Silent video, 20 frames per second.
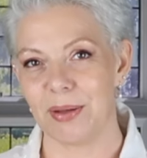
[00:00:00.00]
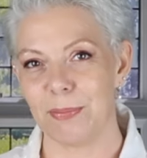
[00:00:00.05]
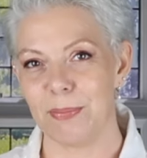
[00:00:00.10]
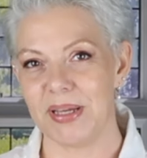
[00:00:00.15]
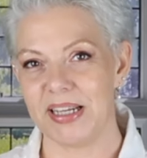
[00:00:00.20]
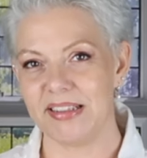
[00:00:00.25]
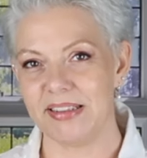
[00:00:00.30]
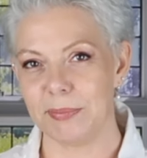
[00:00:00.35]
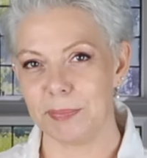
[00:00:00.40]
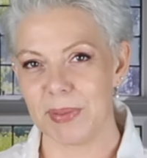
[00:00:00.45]
a
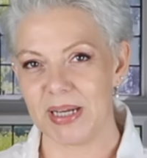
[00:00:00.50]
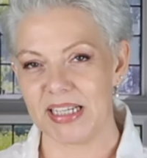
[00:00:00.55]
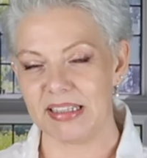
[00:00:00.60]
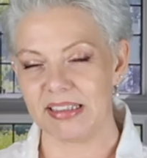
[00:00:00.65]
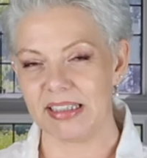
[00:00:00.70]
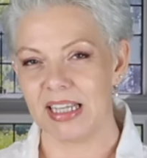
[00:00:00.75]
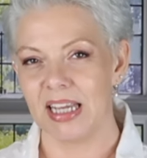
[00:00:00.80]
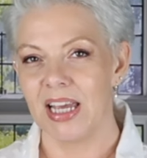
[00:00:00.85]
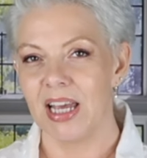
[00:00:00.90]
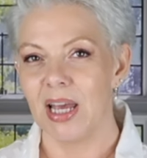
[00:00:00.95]
big
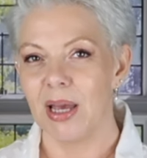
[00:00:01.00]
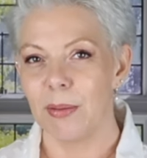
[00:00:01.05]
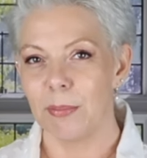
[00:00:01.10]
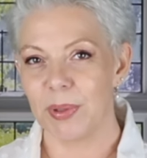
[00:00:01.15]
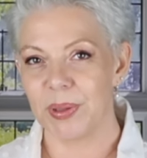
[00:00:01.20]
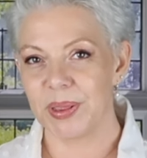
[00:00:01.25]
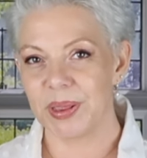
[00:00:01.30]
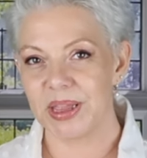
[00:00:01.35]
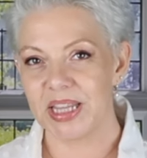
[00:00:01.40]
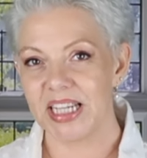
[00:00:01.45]
space.
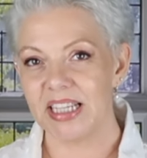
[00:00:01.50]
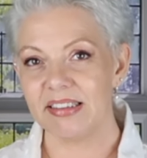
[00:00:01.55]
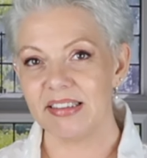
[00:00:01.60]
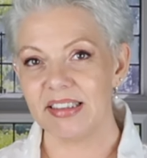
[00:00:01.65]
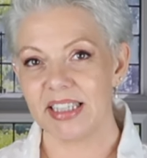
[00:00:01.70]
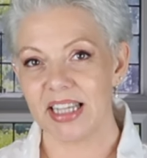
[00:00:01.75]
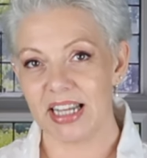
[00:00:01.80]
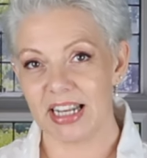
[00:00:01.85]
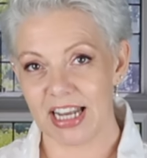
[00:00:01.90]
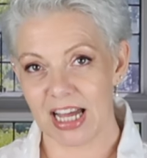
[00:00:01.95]
But these
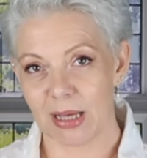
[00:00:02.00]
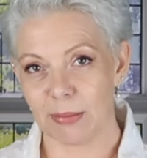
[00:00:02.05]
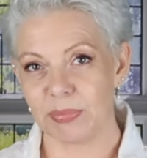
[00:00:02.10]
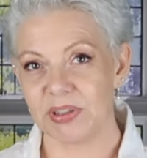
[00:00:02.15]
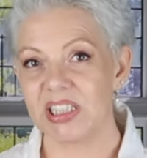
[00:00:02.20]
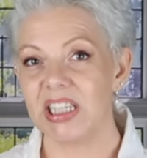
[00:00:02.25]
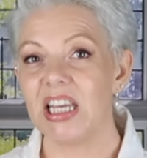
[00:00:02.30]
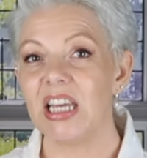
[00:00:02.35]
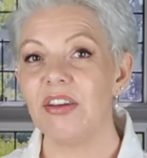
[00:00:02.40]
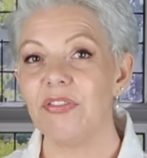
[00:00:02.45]
lamps,
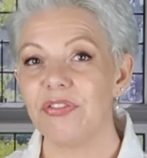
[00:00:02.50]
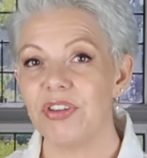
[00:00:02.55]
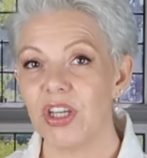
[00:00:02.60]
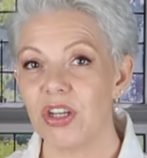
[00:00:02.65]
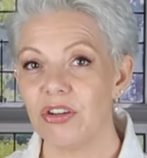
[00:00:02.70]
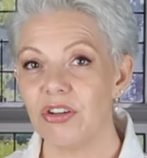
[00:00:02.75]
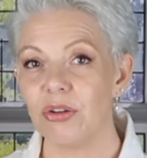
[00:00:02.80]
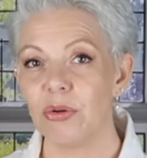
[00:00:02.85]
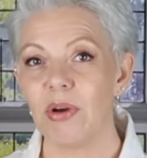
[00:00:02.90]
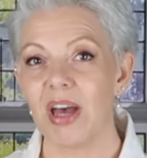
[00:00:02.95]
if
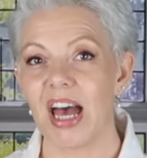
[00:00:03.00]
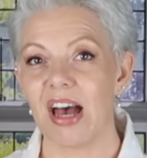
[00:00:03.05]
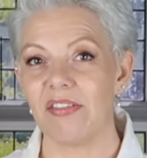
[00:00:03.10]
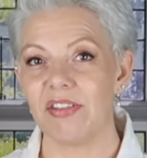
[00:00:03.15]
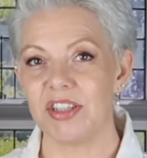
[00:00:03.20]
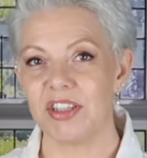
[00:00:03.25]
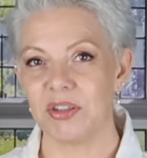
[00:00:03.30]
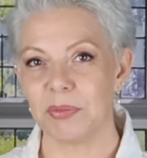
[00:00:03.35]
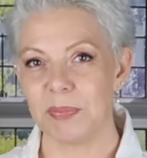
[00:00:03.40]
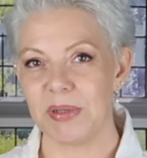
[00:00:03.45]
you do have
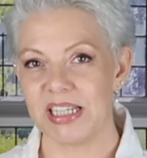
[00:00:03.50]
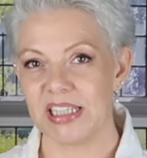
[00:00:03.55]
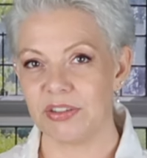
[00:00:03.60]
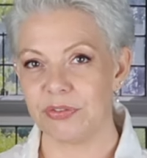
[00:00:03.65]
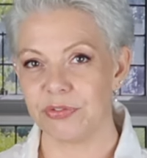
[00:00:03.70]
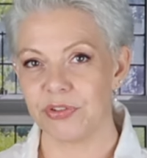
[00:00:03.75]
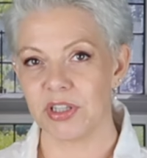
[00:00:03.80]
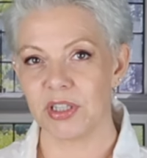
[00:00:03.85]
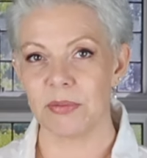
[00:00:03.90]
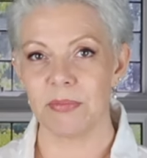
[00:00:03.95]
the space
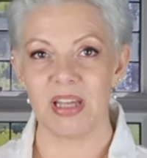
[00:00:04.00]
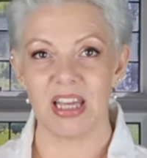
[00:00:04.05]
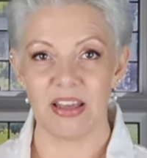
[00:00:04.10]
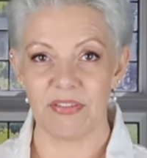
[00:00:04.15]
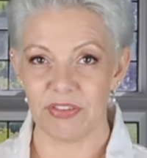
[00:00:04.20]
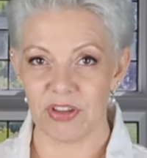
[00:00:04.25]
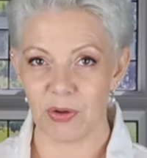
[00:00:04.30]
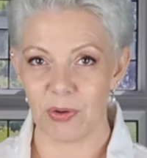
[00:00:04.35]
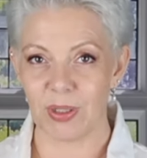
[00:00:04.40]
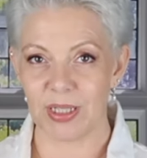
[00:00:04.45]
for them,
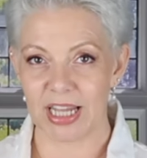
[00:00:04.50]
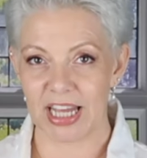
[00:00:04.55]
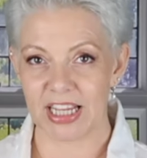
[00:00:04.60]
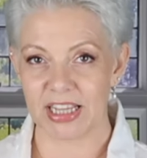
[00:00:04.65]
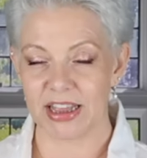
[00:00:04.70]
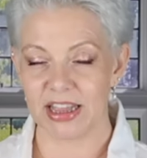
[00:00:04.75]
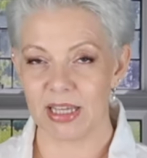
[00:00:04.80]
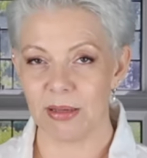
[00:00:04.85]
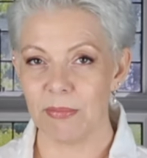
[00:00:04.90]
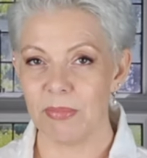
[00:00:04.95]
if you
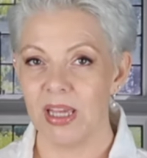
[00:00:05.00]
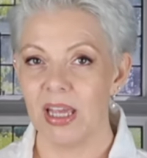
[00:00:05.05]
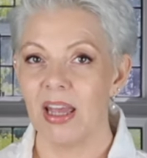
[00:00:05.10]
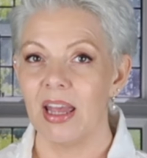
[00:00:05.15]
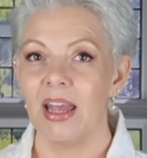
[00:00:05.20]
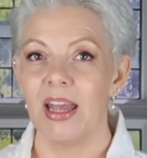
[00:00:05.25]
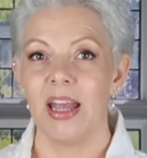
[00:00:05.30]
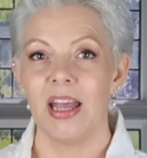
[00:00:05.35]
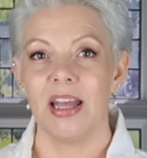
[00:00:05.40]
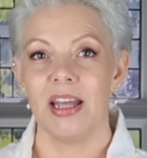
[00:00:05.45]
like them,
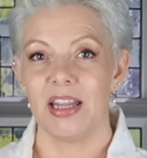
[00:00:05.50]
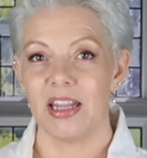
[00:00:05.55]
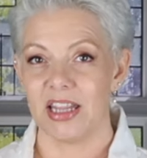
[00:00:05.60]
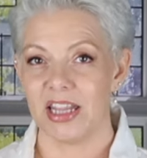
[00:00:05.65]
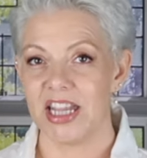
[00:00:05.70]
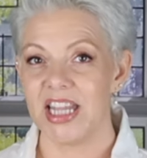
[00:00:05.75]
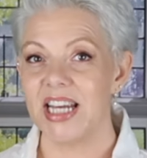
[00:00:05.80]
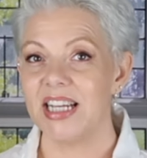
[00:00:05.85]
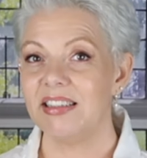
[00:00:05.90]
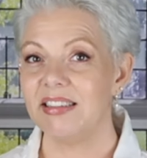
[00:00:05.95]

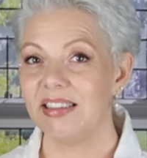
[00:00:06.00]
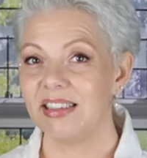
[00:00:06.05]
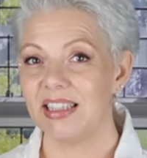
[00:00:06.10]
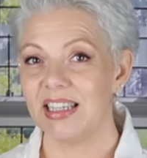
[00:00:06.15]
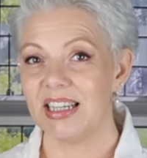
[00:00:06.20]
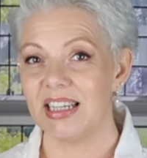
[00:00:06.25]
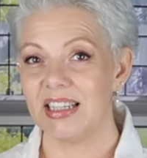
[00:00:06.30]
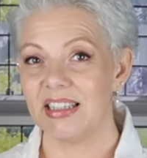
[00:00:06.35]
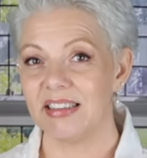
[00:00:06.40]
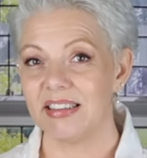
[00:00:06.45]
this
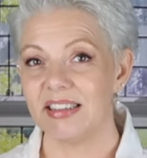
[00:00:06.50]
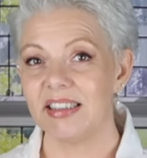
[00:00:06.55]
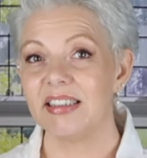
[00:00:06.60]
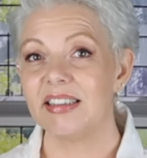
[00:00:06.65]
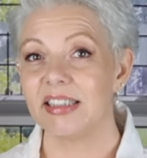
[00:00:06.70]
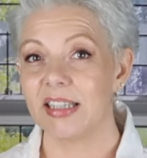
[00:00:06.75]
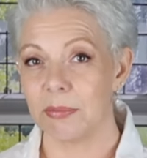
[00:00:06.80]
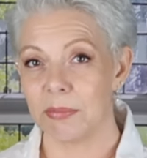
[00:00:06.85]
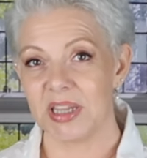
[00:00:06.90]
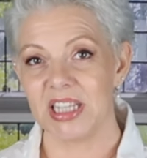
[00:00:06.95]
is
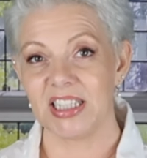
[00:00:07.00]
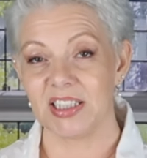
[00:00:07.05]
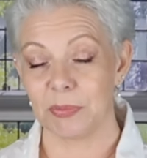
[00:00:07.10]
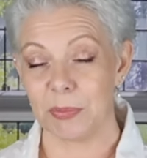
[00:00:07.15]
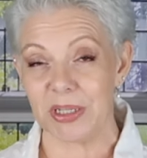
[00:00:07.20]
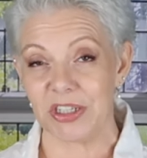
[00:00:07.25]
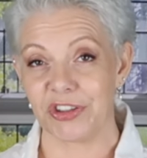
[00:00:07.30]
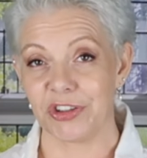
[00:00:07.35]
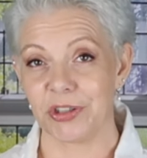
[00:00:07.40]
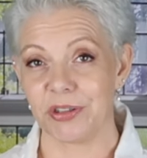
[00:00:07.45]
something
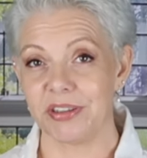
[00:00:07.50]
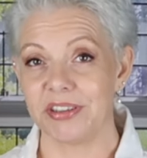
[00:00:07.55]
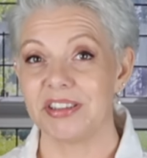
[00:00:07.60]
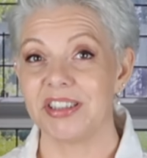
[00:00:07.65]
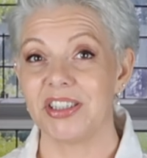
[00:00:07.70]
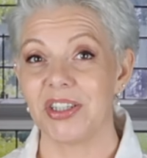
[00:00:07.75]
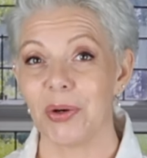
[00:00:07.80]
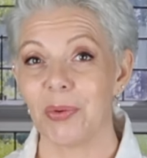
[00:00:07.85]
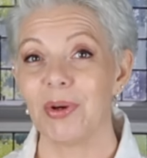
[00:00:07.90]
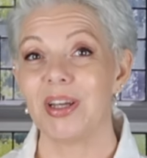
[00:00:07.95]
special,
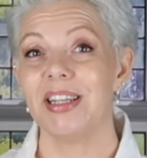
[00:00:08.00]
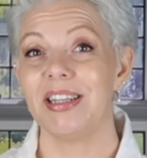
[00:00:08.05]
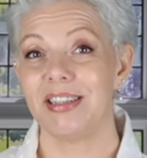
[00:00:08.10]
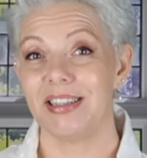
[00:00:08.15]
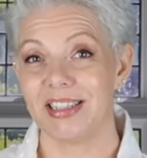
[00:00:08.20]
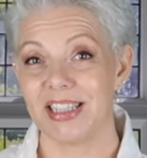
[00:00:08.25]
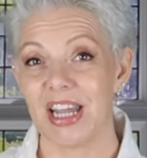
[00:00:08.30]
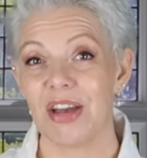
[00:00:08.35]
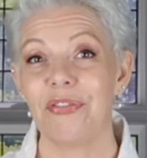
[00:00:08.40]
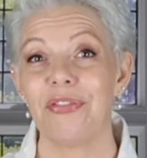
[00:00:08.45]
so
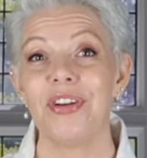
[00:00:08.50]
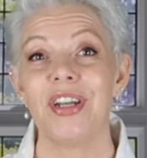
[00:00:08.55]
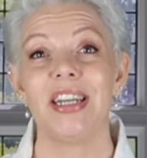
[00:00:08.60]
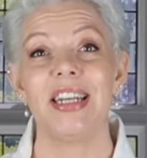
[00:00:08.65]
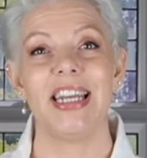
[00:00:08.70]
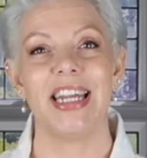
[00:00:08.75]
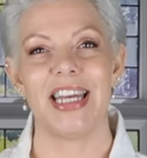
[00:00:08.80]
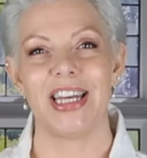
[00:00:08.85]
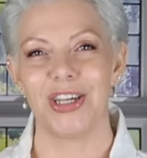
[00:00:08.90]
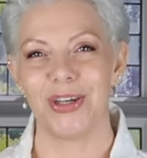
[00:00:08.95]

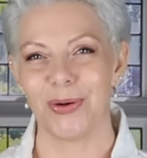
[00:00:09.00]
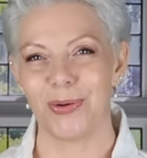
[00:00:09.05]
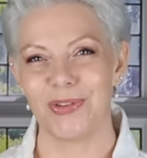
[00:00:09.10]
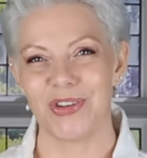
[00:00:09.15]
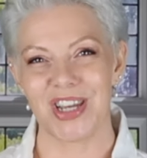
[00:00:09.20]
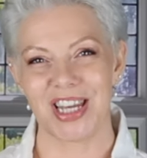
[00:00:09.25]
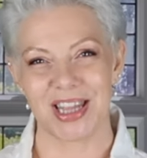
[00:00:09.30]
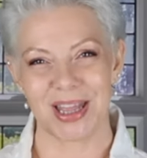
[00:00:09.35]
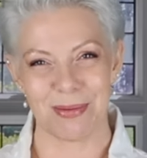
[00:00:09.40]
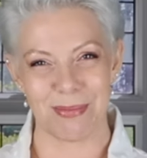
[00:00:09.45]
definitely go
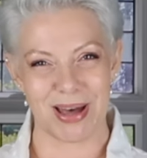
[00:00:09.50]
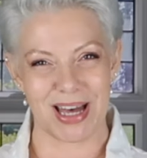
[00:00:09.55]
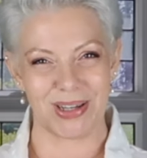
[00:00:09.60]
check them